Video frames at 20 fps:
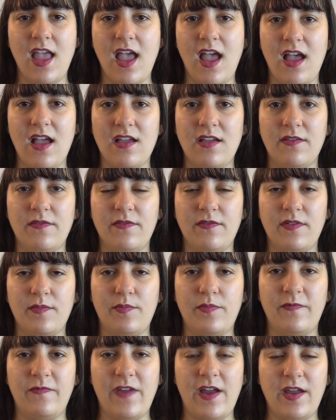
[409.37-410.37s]

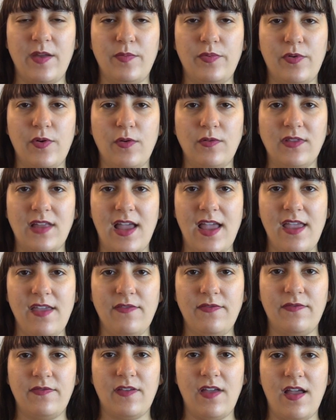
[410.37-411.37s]
very
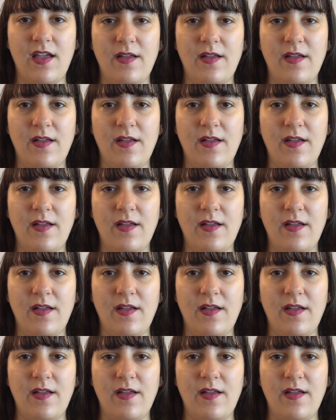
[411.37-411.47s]
pro-life,